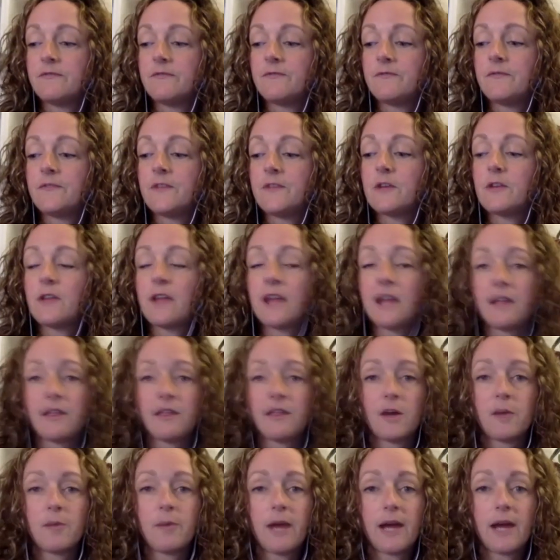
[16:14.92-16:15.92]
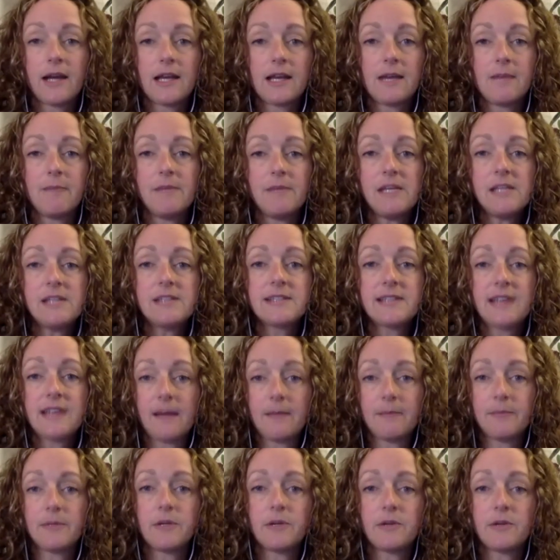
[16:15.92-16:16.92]
feel like their body meets that
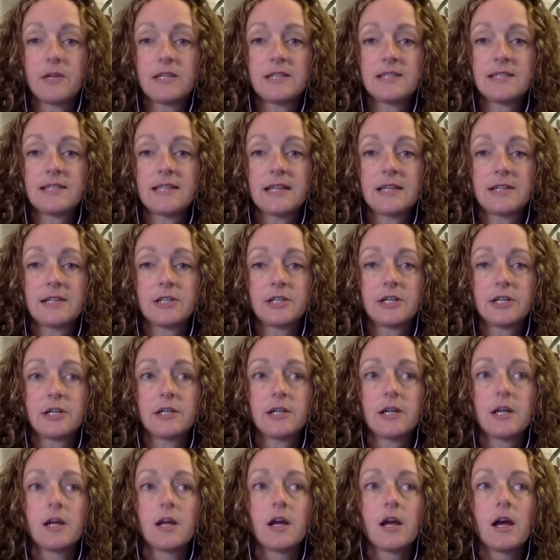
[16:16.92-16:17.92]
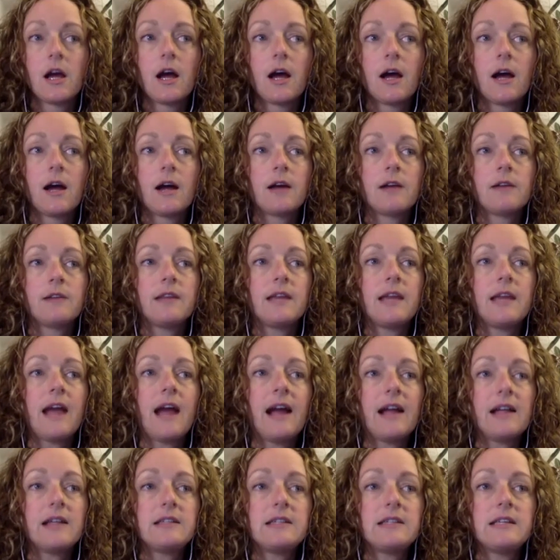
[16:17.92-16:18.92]
beauty standard, the
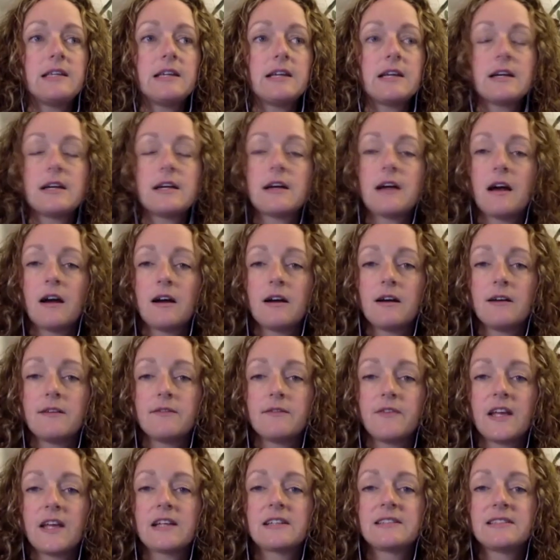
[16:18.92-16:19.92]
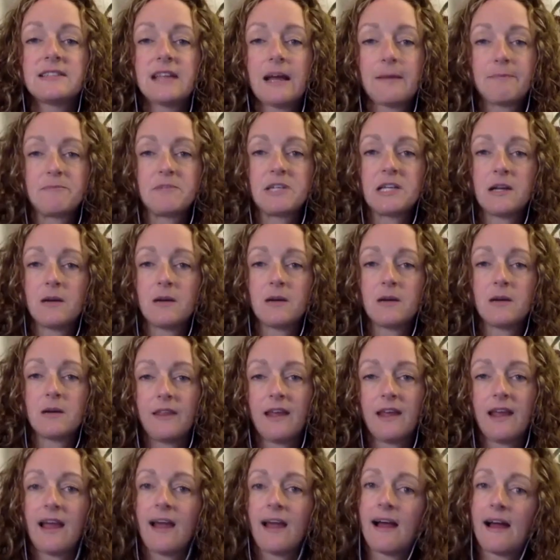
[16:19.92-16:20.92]
idea of accepting what
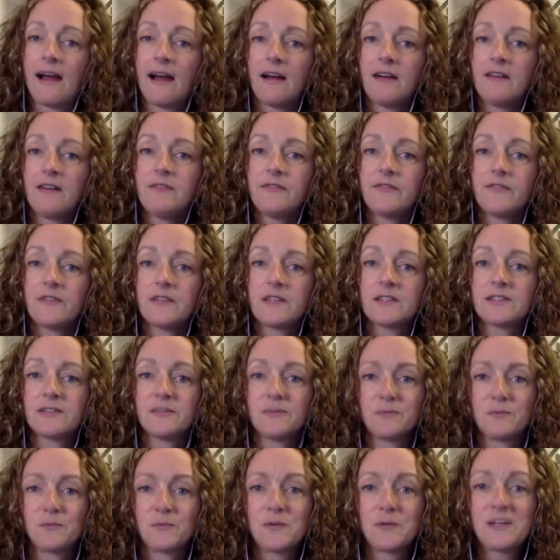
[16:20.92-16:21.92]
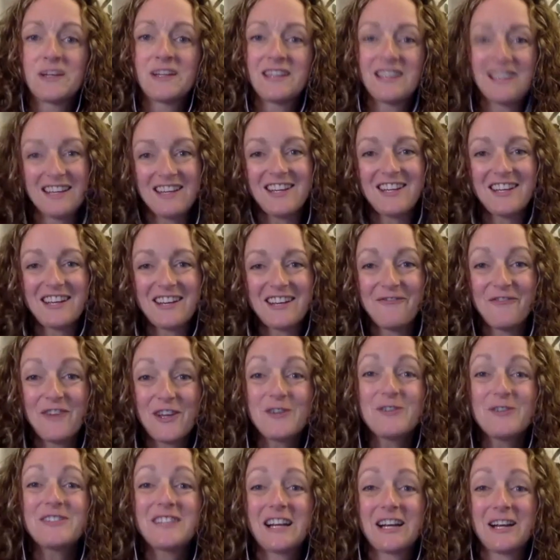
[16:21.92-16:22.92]
they have is a really
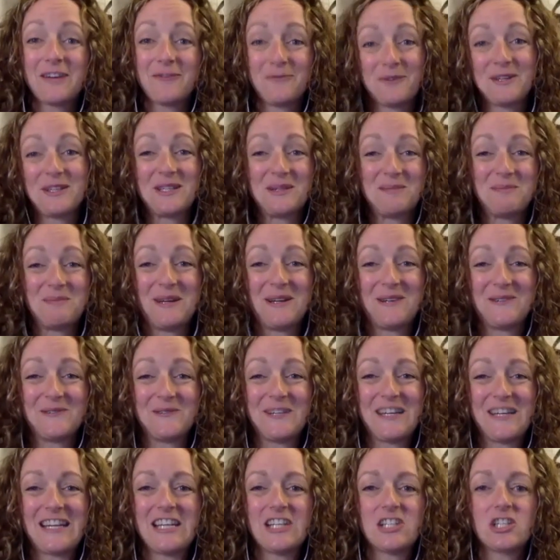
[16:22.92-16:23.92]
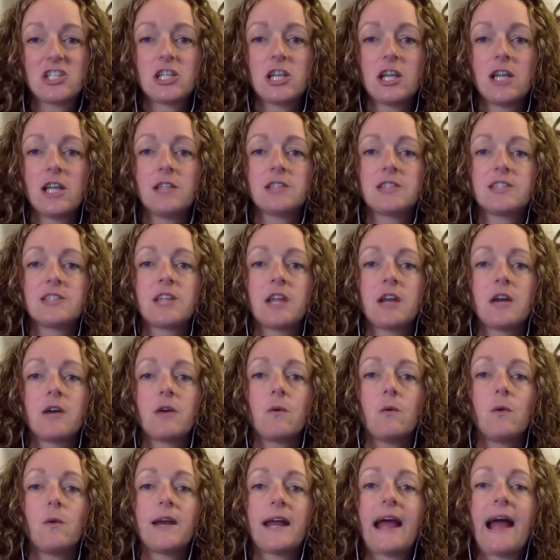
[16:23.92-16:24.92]
feels like a really big reach. And so,
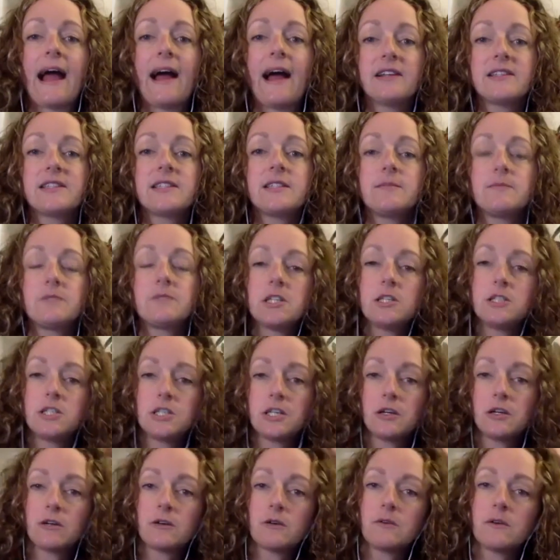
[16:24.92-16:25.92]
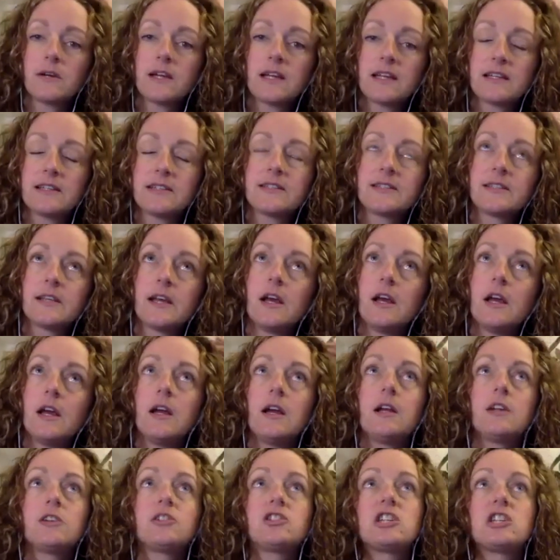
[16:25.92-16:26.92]
what I ask them to do is
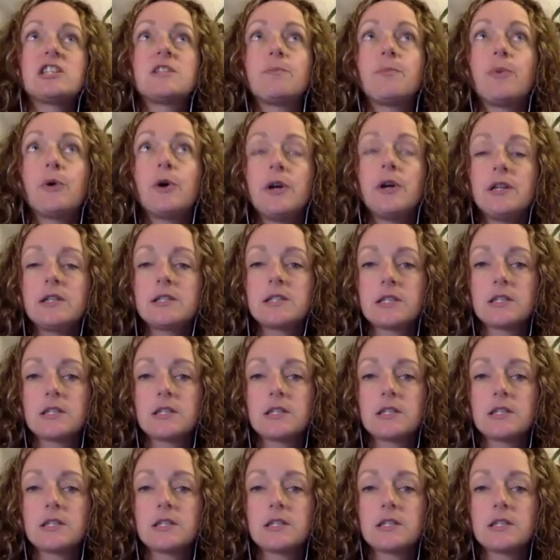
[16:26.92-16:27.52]
just put